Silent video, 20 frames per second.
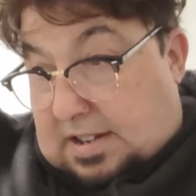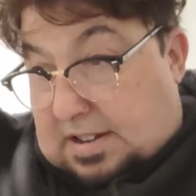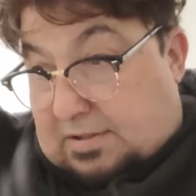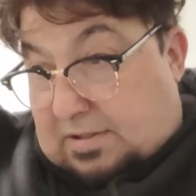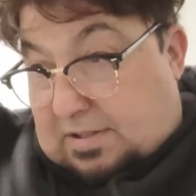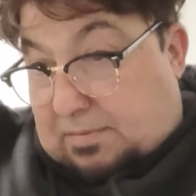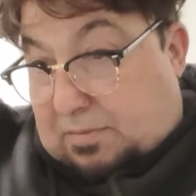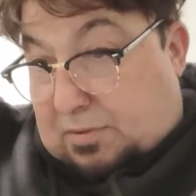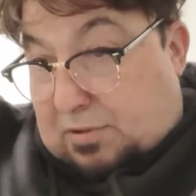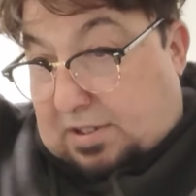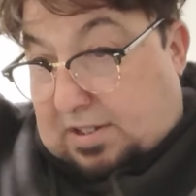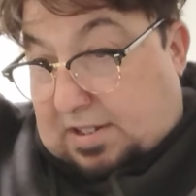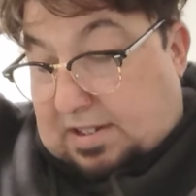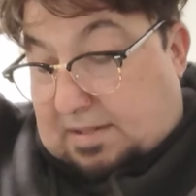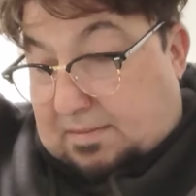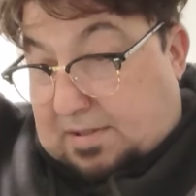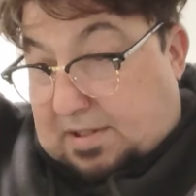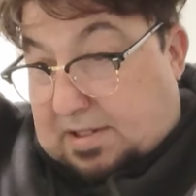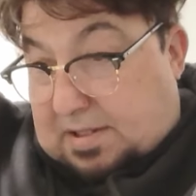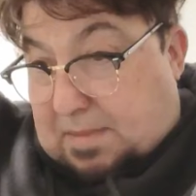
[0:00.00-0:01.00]
Now I'll put
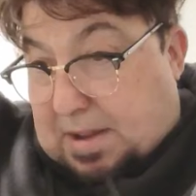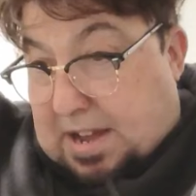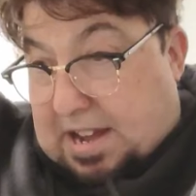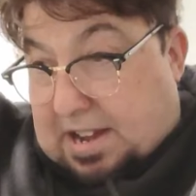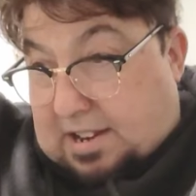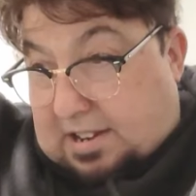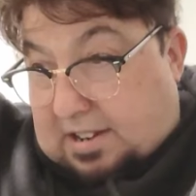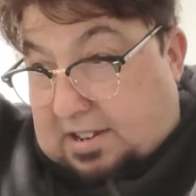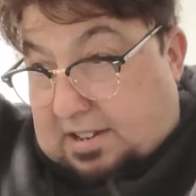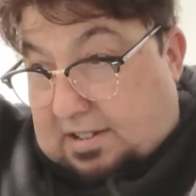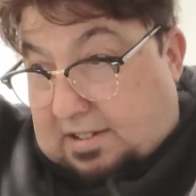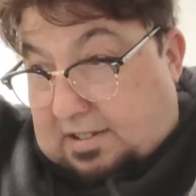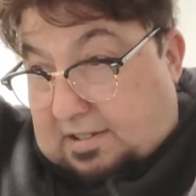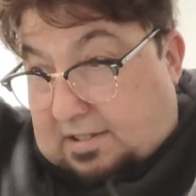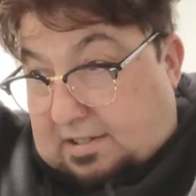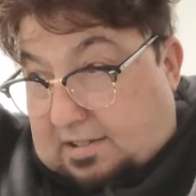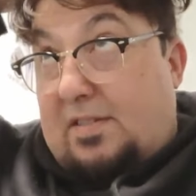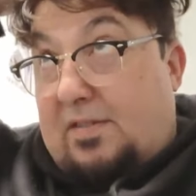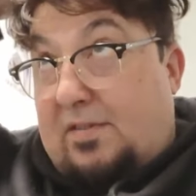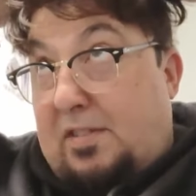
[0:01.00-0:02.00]
some in the back.
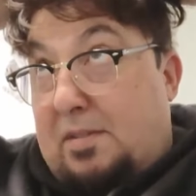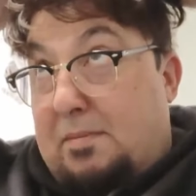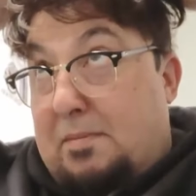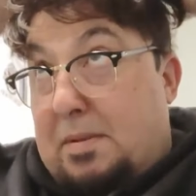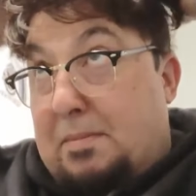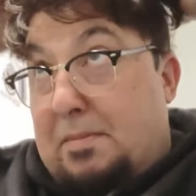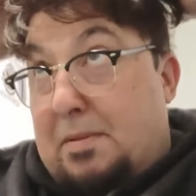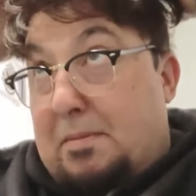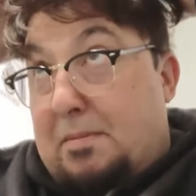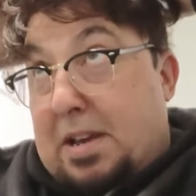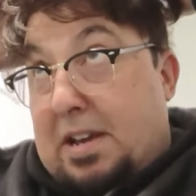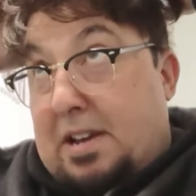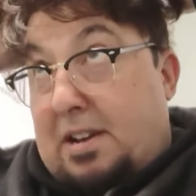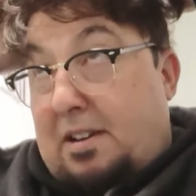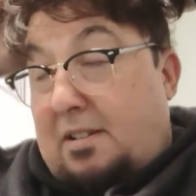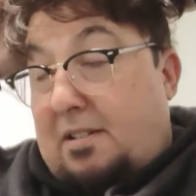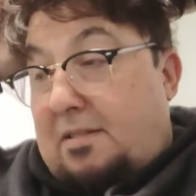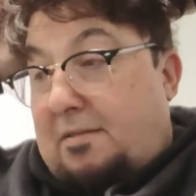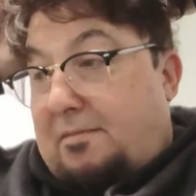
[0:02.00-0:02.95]
Just flip up the back.